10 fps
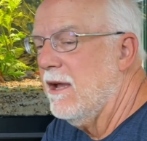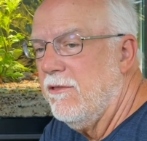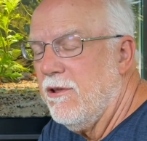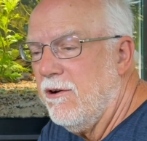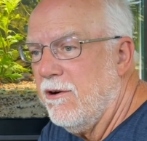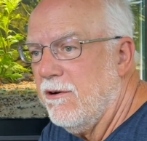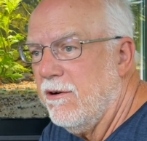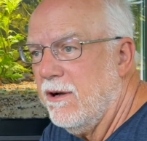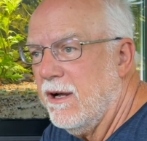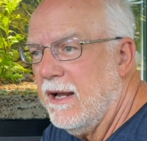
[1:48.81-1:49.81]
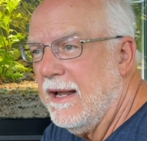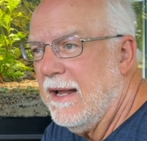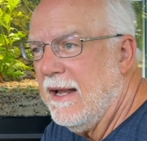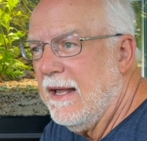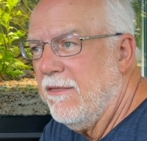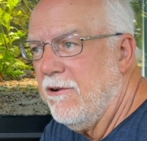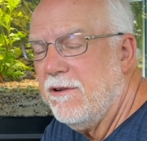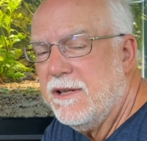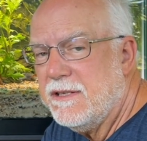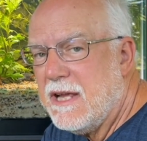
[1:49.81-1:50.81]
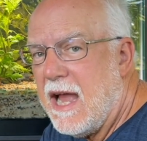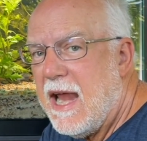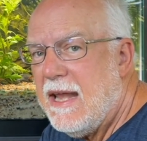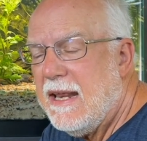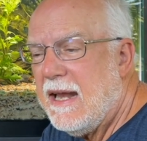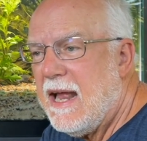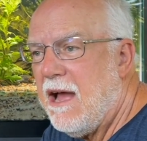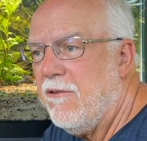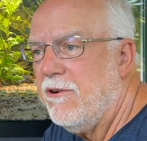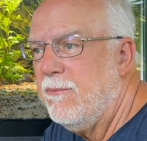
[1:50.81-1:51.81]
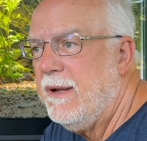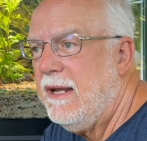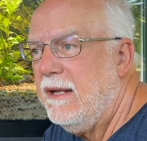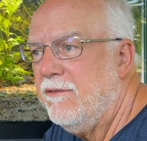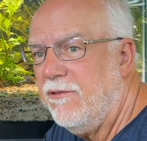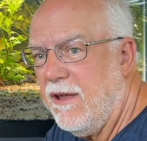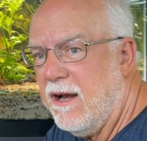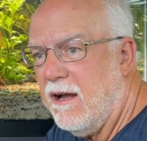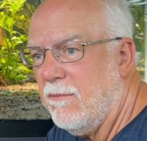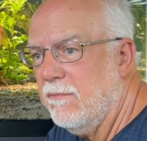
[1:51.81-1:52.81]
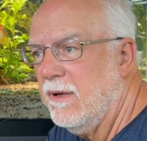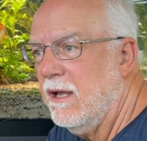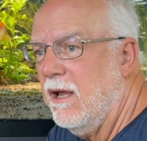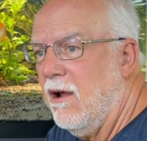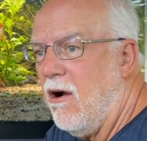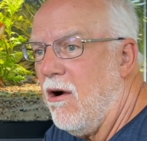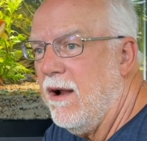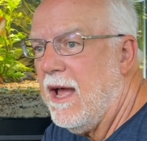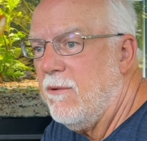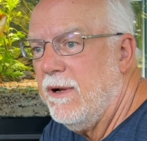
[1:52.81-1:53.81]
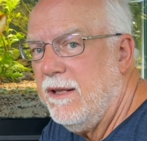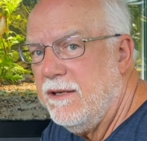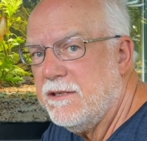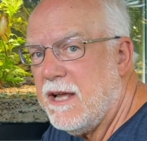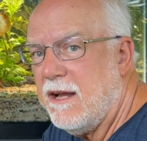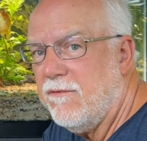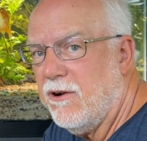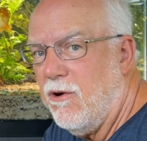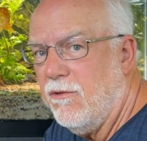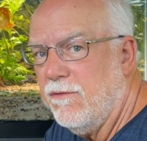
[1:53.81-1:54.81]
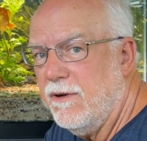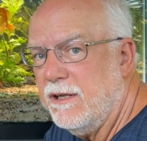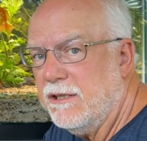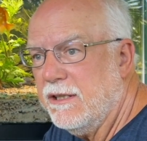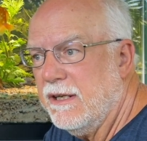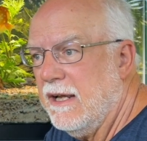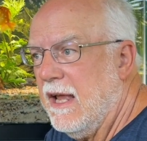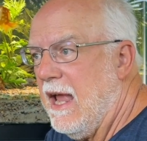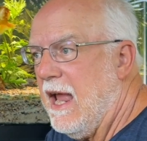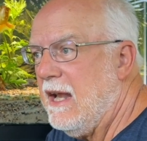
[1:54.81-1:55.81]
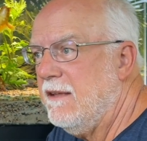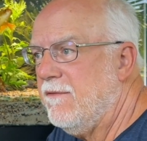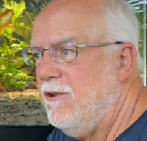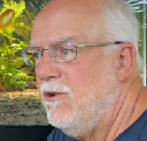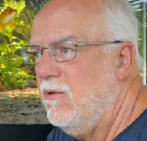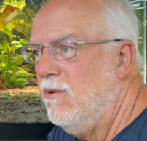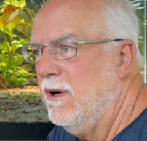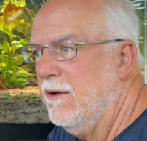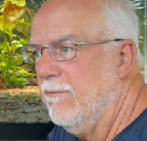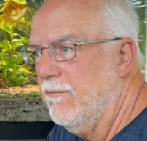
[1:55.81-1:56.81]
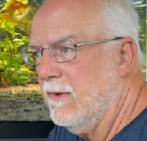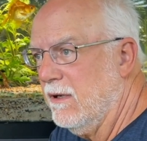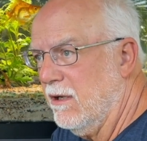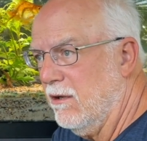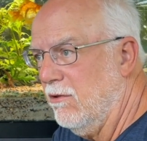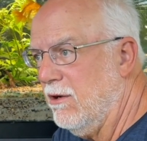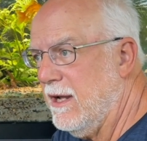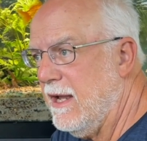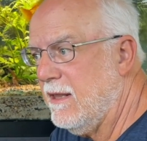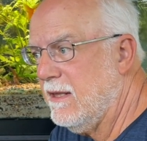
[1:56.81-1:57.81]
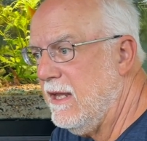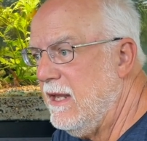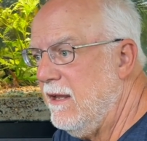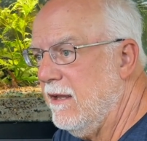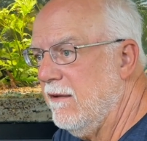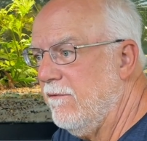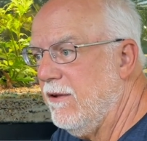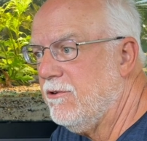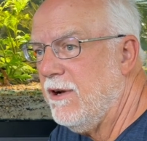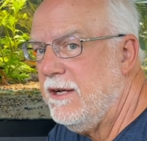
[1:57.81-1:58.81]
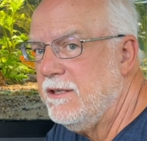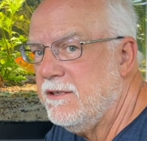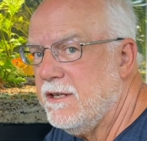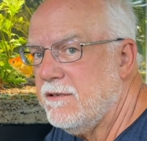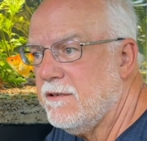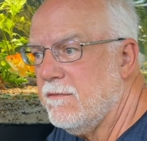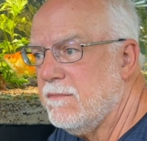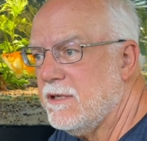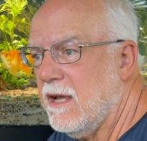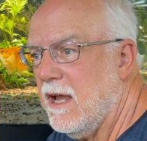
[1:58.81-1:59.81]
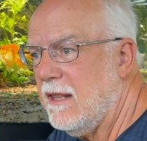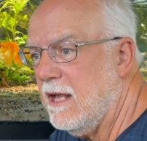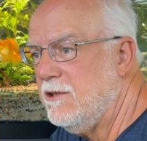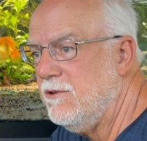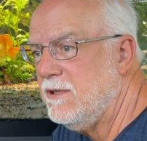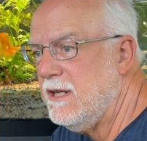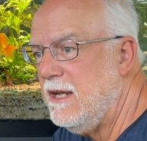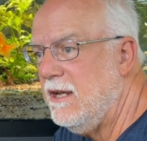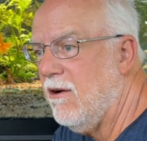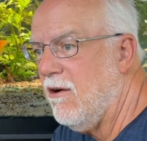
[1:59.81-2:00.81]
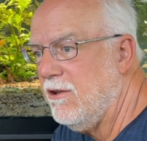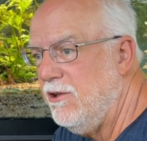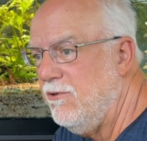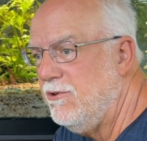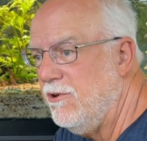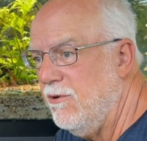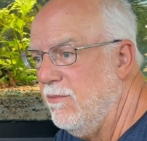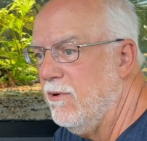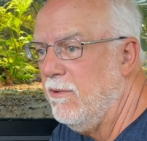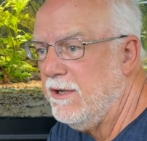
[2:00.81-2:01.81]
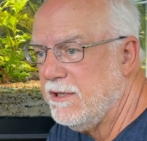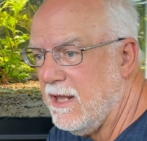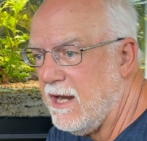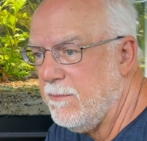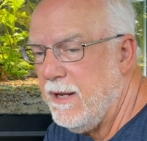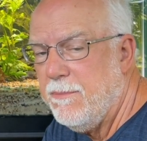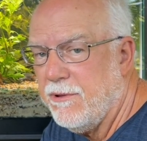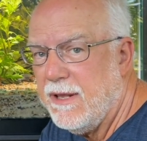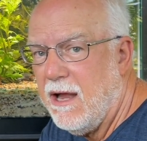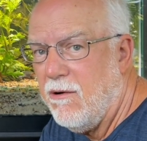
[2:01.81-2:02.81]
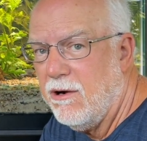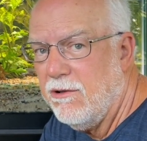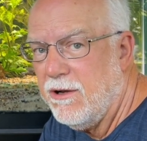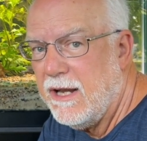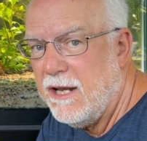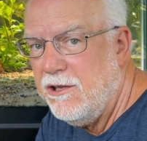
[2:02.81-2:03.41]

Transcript: their design and how they're being set up are not really designed for goldfish. And if you look at the filtration systems that you see on YouTube, which a lot of people now are looking at